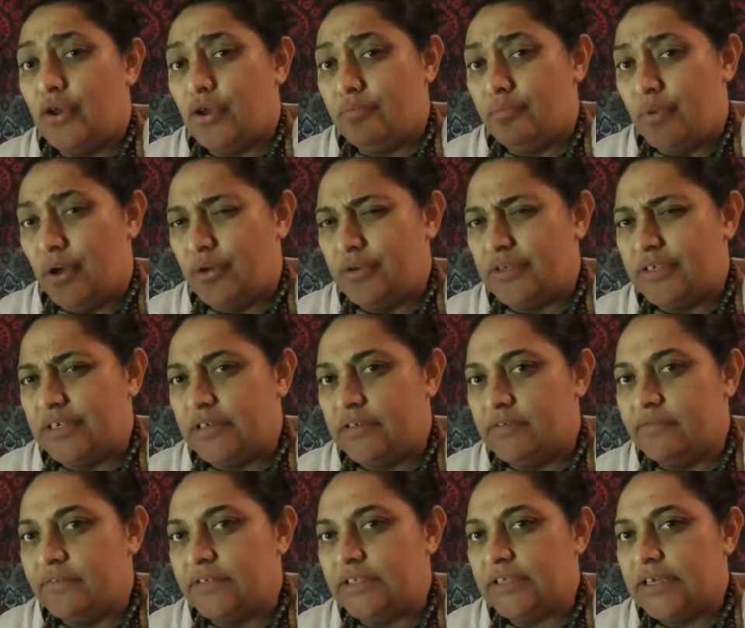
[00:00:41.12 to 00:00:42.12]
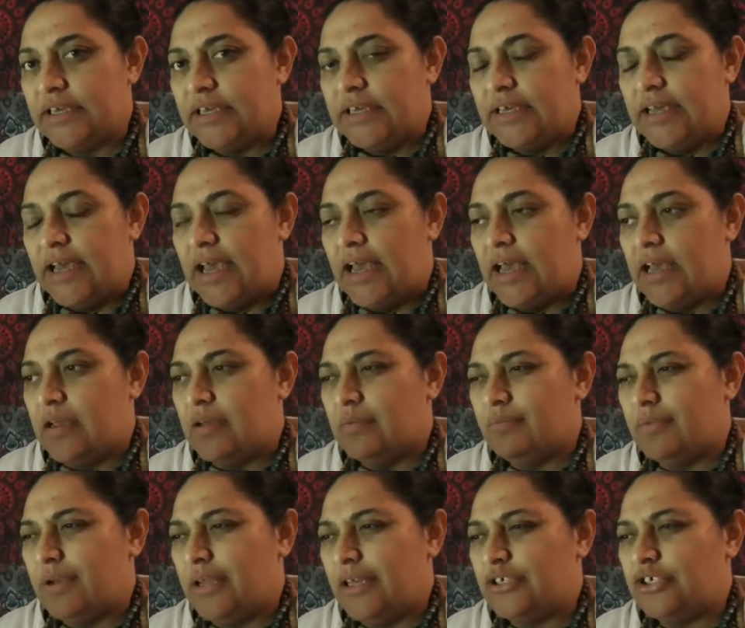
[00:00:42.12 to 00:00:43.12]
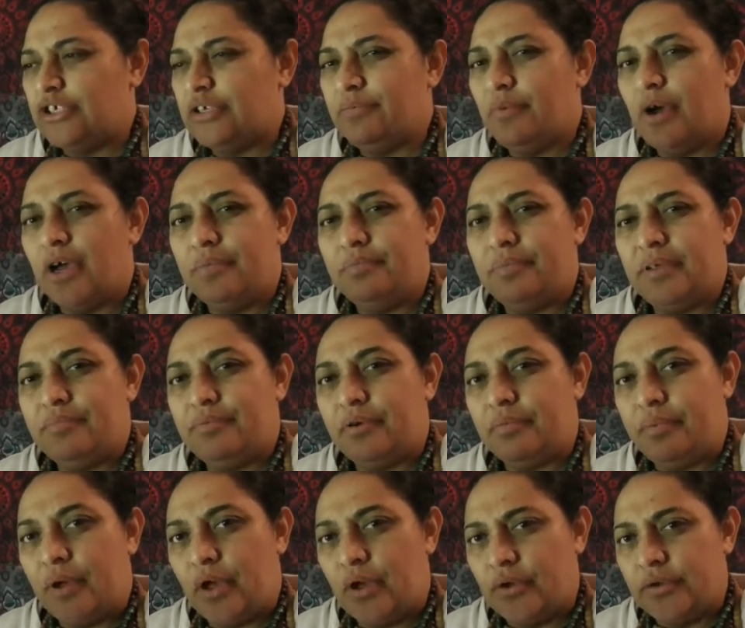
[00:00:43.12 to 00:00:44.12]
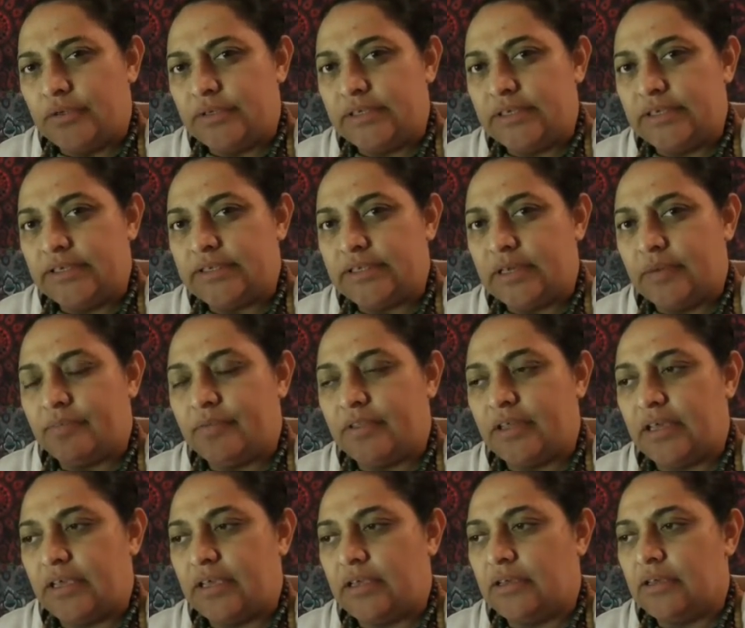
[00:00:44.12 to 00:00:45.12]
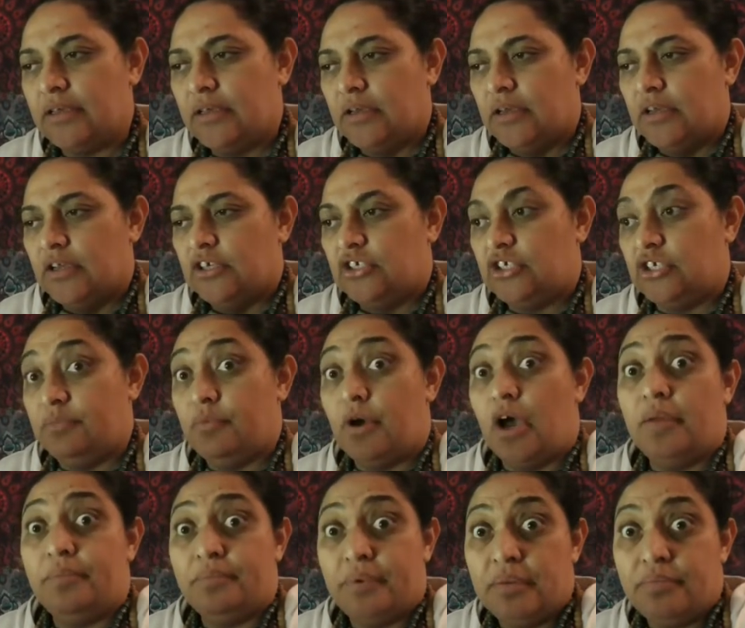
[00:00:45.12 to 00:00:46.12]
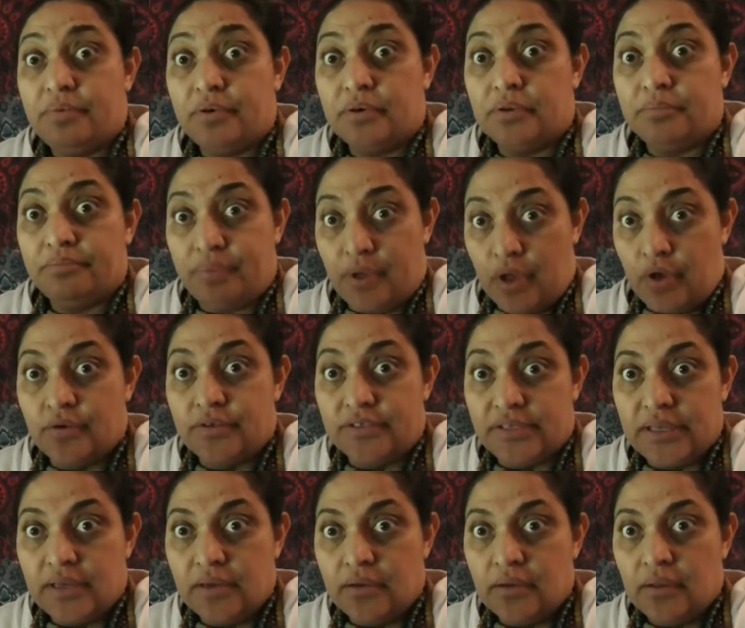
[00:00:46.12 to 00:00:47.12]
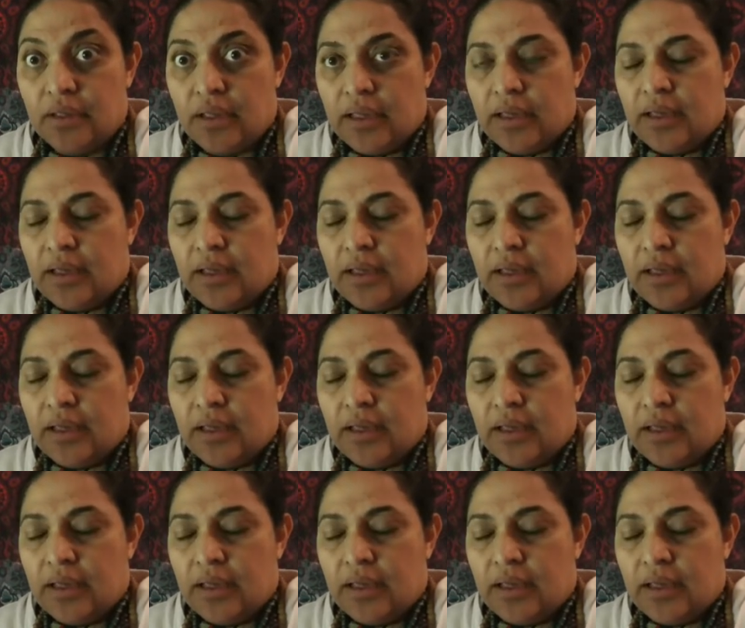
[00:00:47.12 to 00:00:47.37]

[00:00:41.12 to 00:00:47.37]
motives. Like she might be proposing something, she might be proposing,